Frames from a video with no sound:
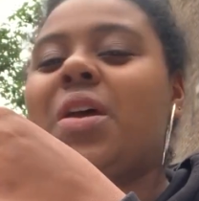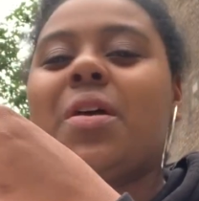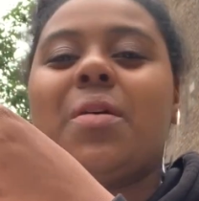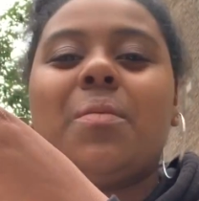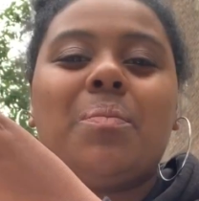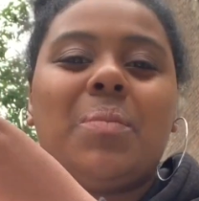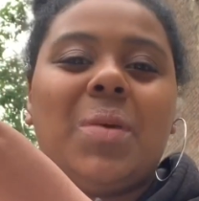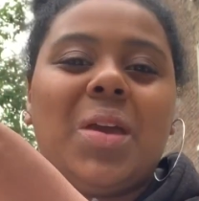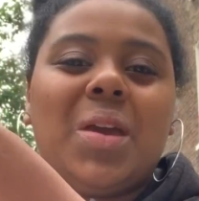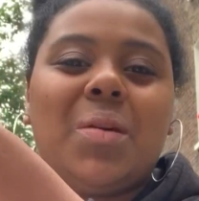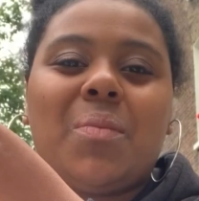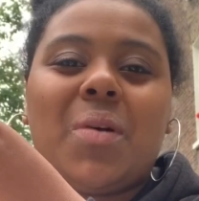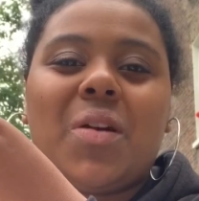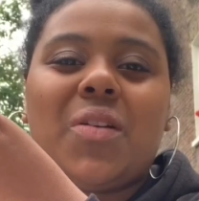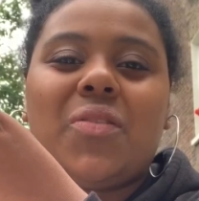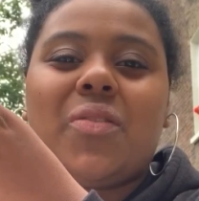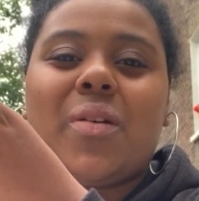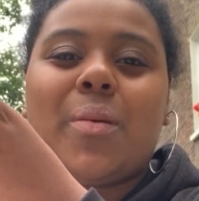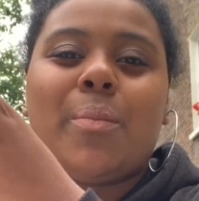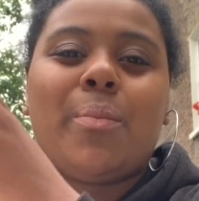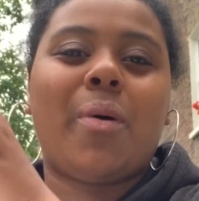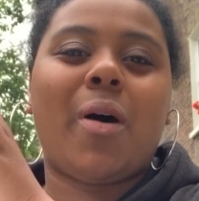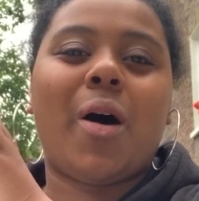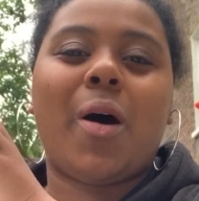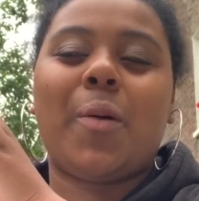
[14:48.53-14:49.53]
Me and my
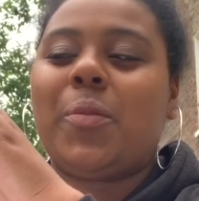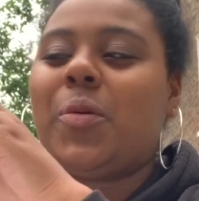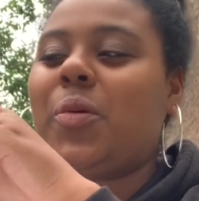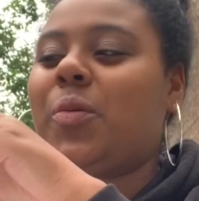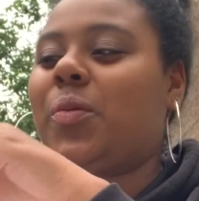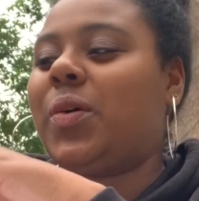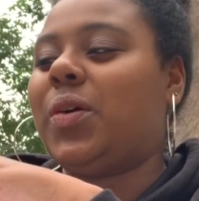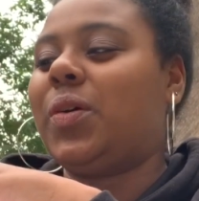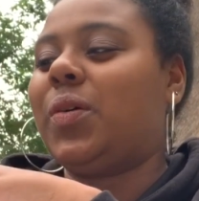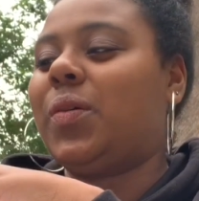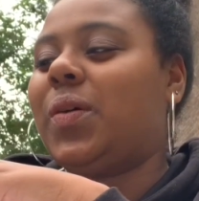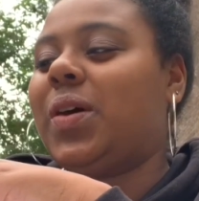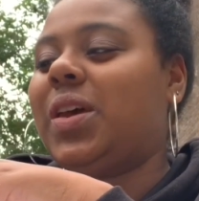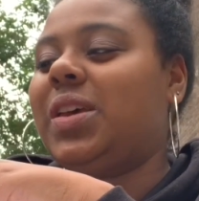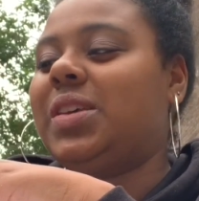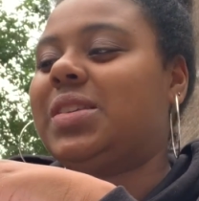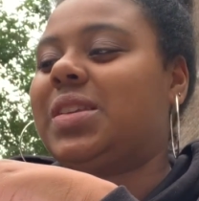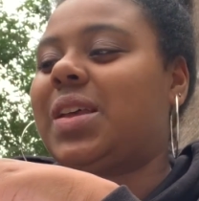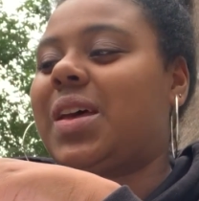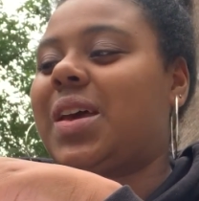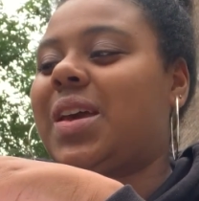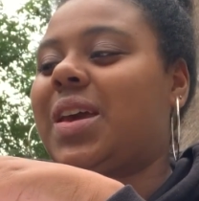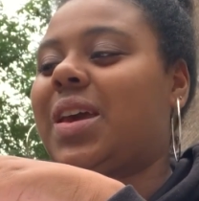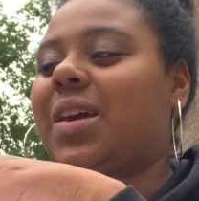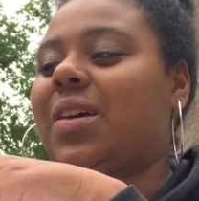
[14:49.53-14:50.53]
friend Barbara, we always
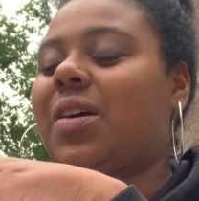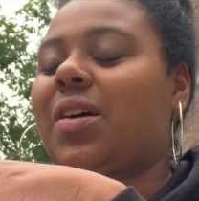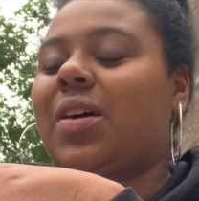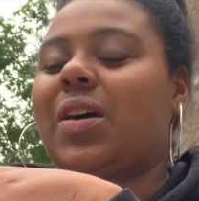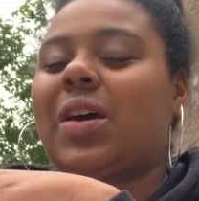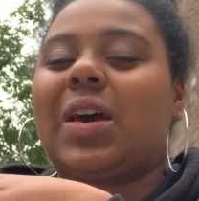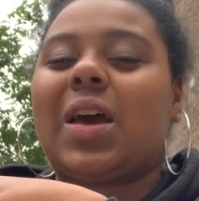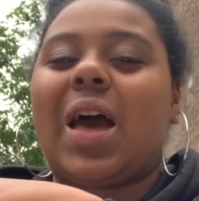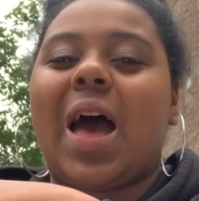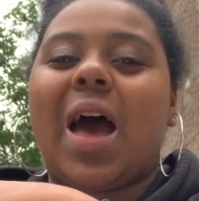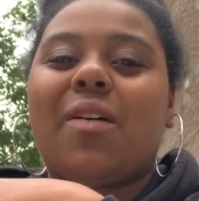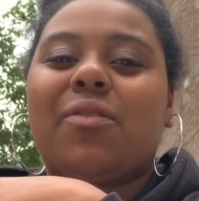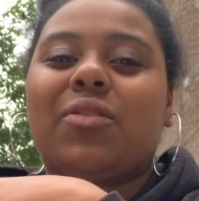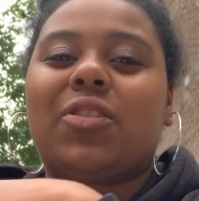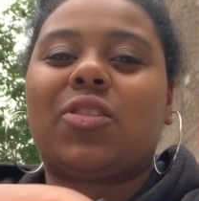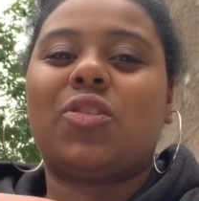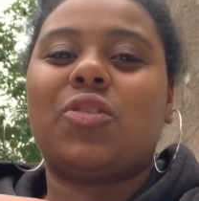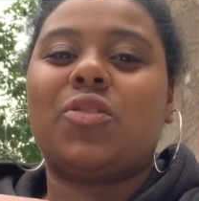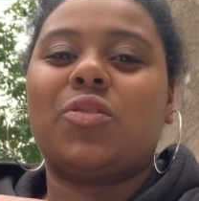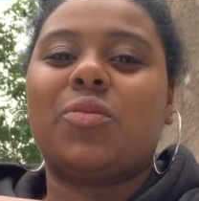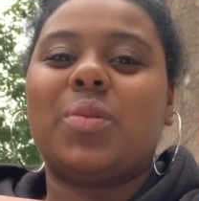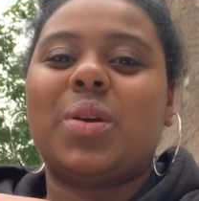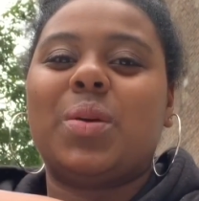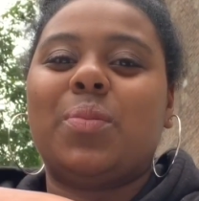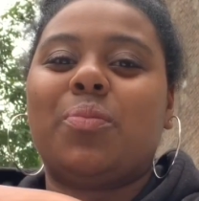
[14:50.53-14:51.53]
like
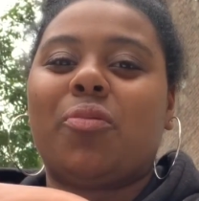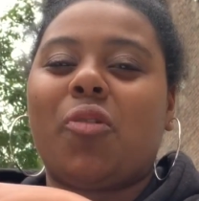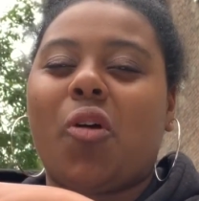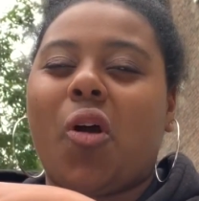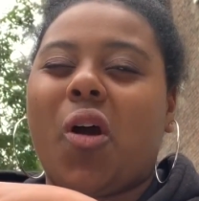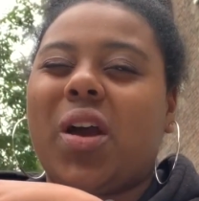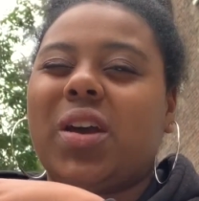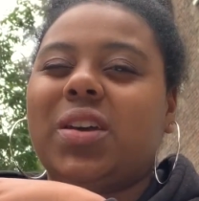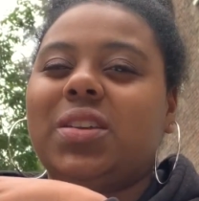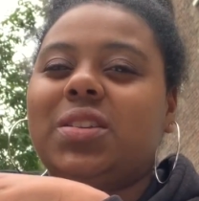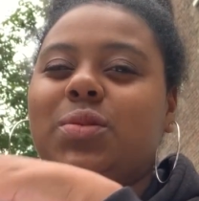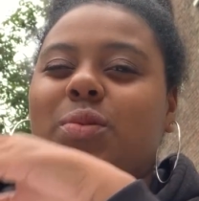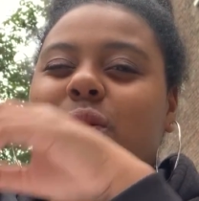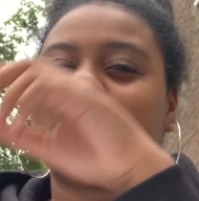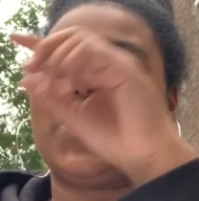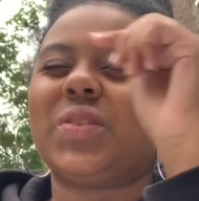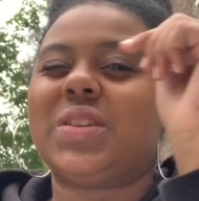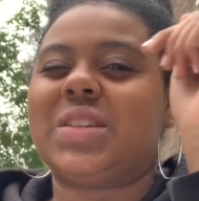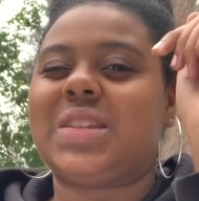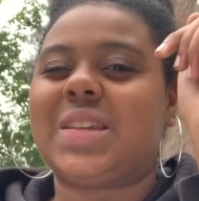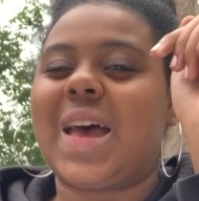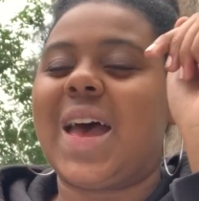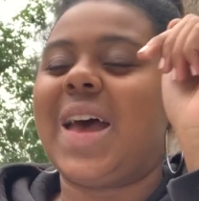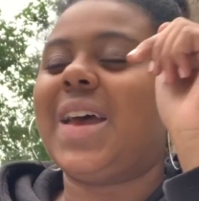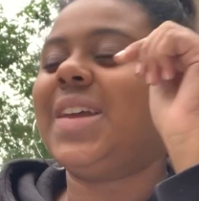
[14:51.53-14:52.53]
call me Brys with a
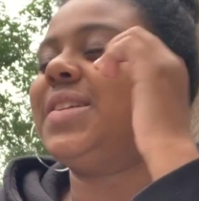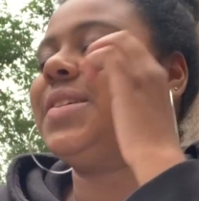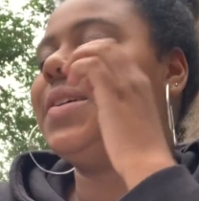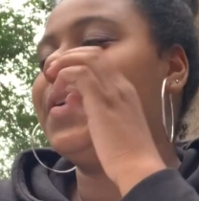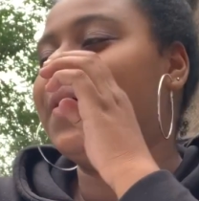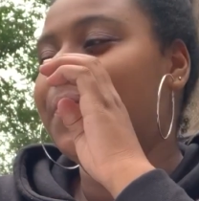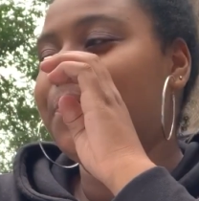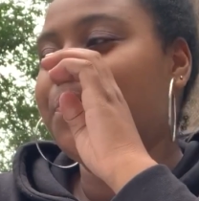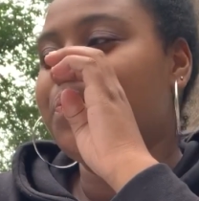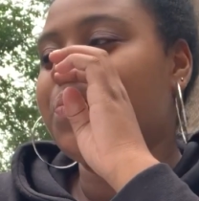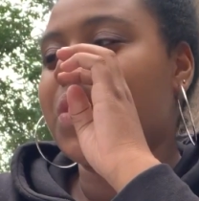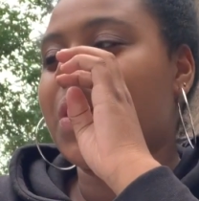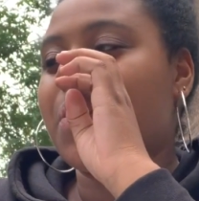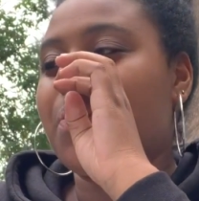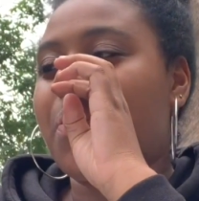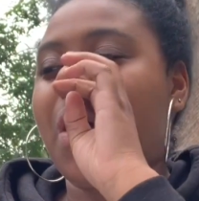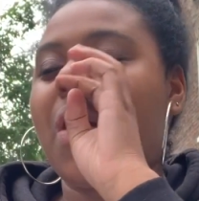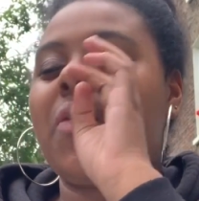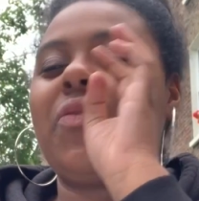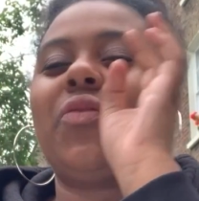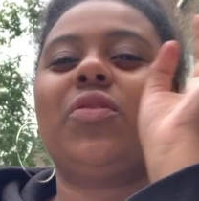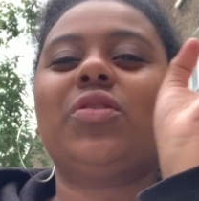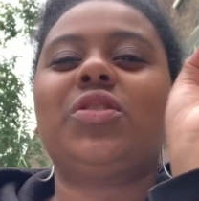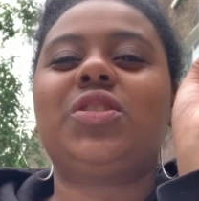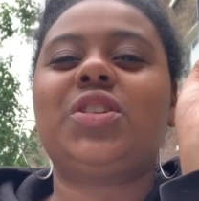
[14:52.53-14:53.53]
Z, but I
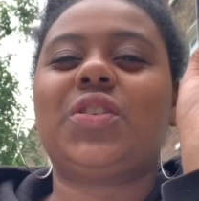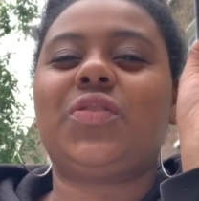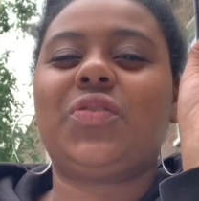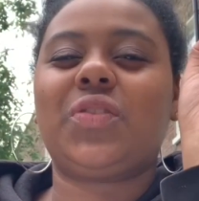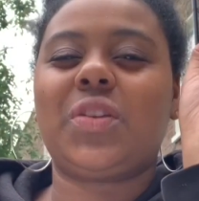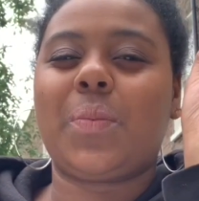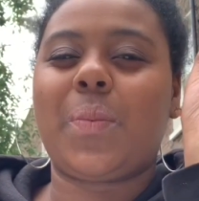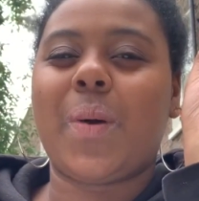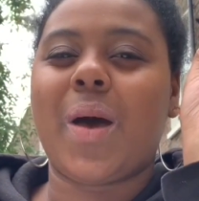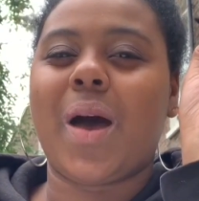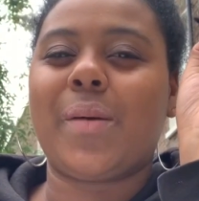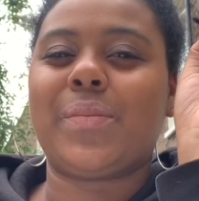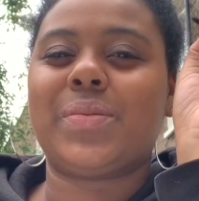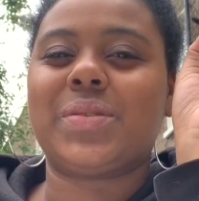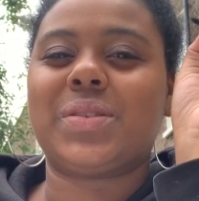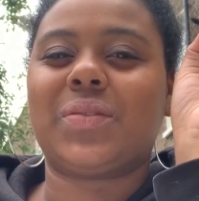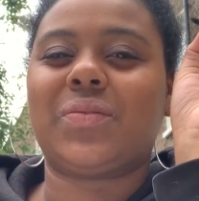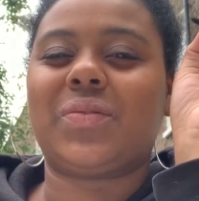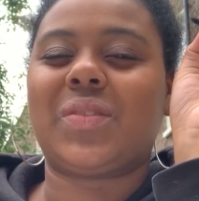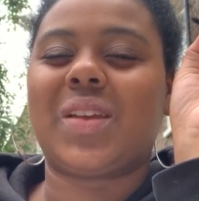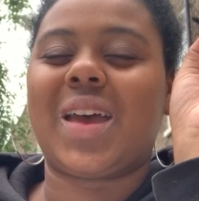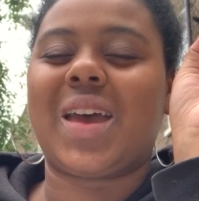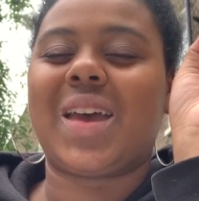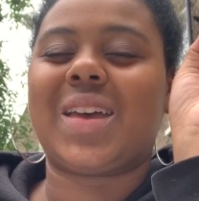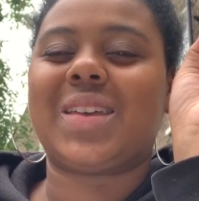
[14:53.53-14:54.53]
thought just for the purpose of
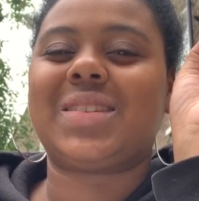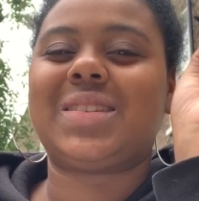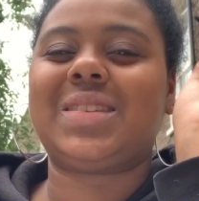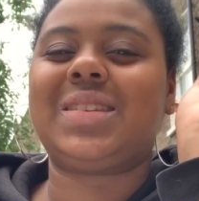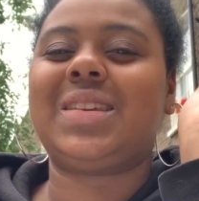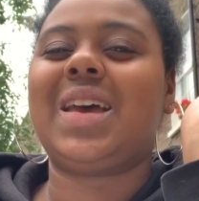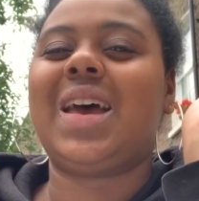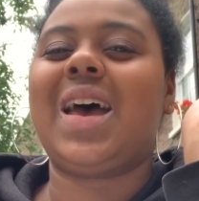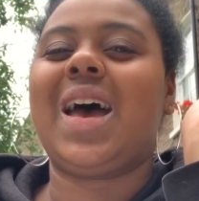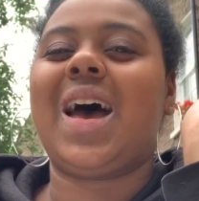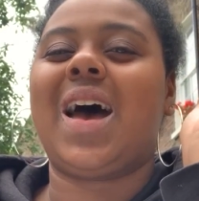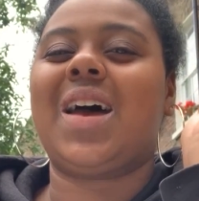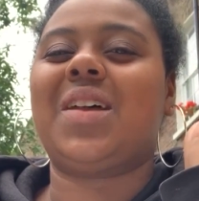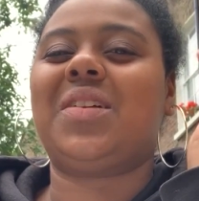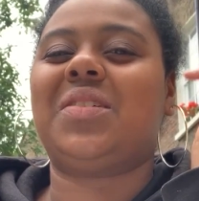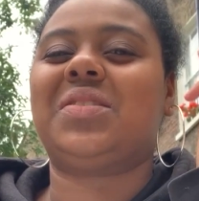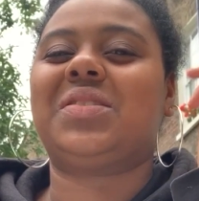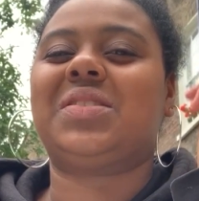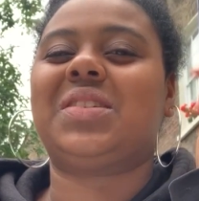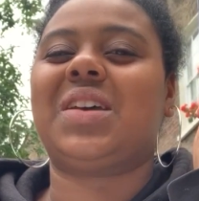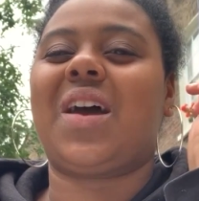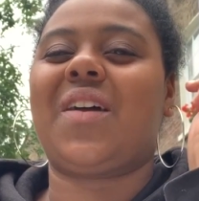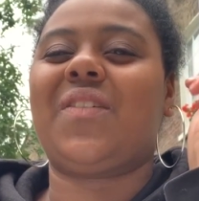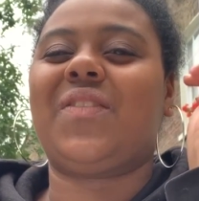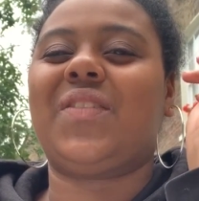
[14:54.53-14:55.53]
this, and
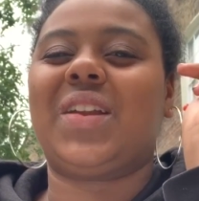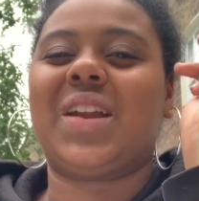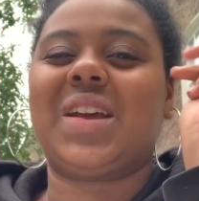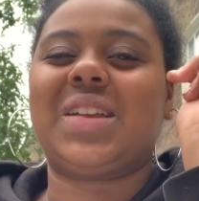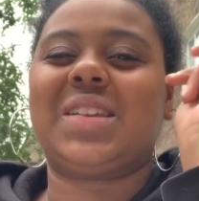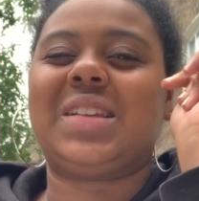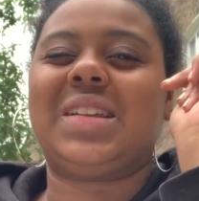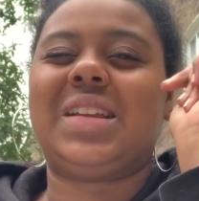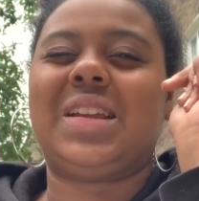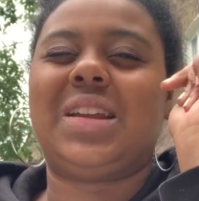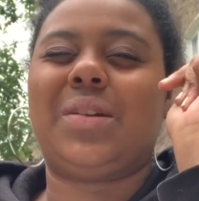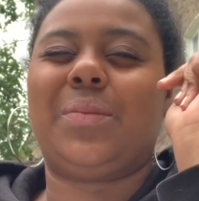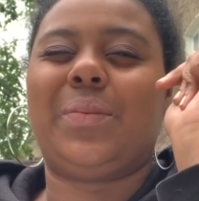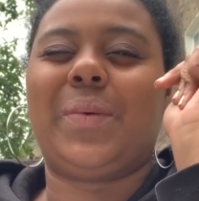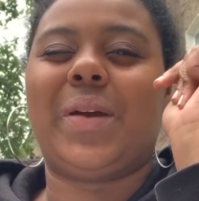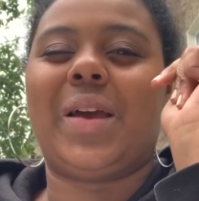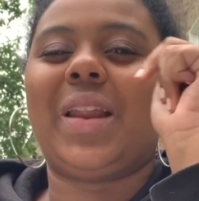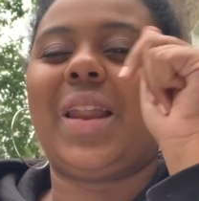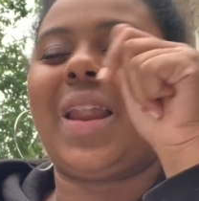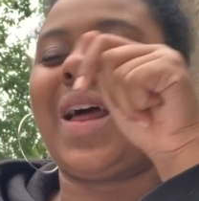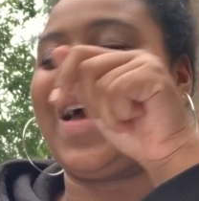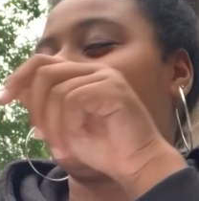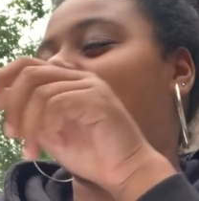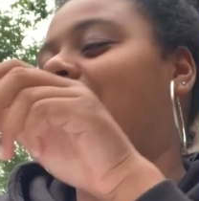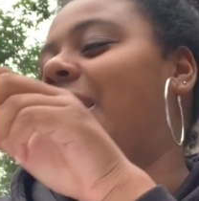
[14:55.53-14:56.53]
also I feel that's a little bit
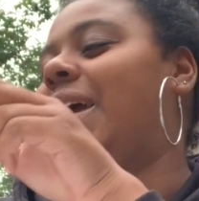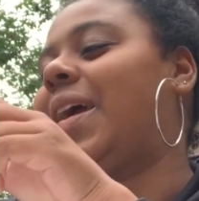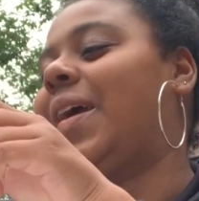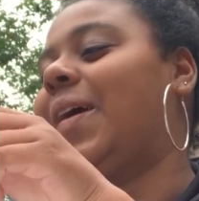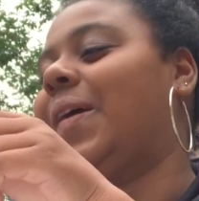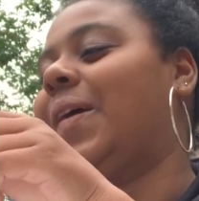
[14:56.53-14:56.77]
like